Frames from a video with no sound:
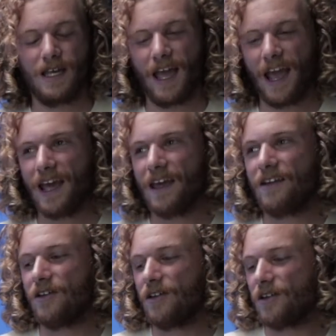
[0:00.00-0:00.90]

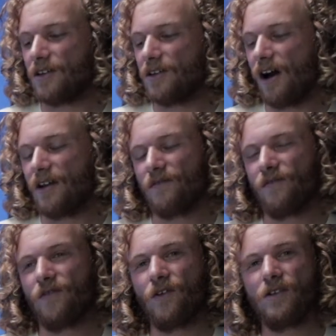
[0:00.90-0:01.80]
And not
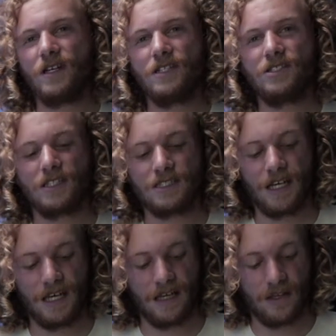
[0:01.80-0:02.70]
fully just
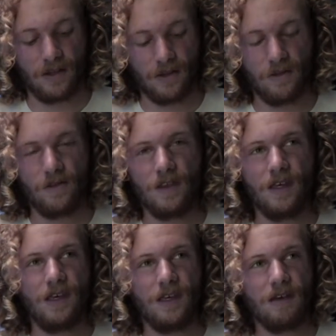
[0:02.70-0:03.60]
like
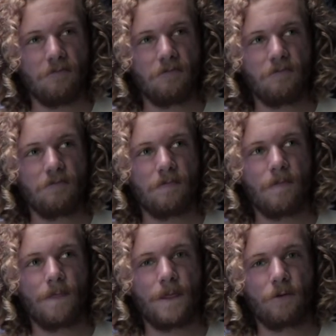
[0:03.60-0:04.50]
the
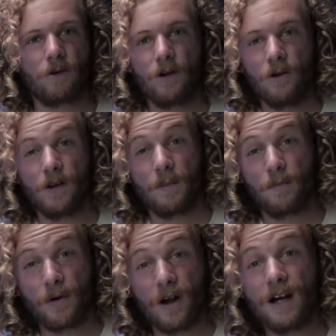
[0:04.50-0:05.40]
recording
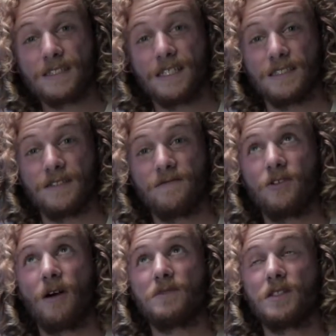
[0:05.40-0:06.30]
process of
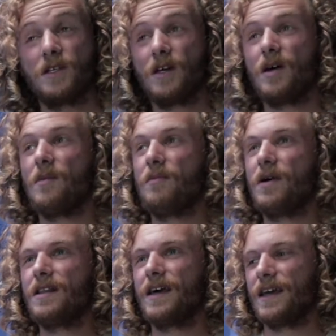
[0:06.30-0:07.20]
drums,
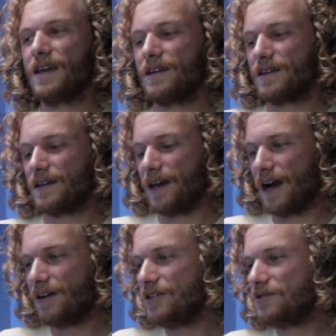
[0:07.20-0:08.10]
but like
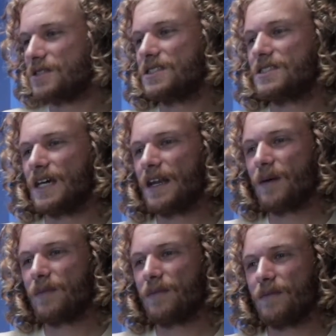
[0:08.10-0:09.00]
how do you set
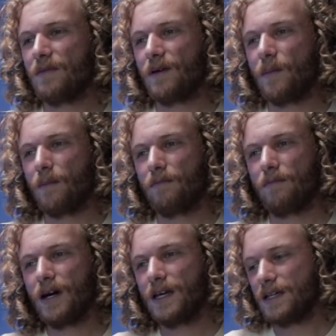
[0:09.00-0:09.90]
up
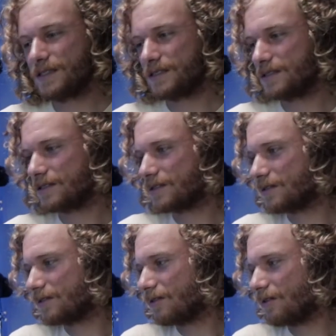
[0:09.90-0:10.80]
mics
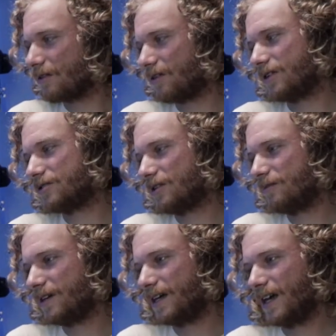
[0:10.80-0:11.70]
on a
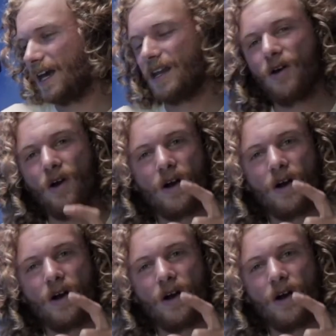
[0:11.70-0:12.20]
drum kit, and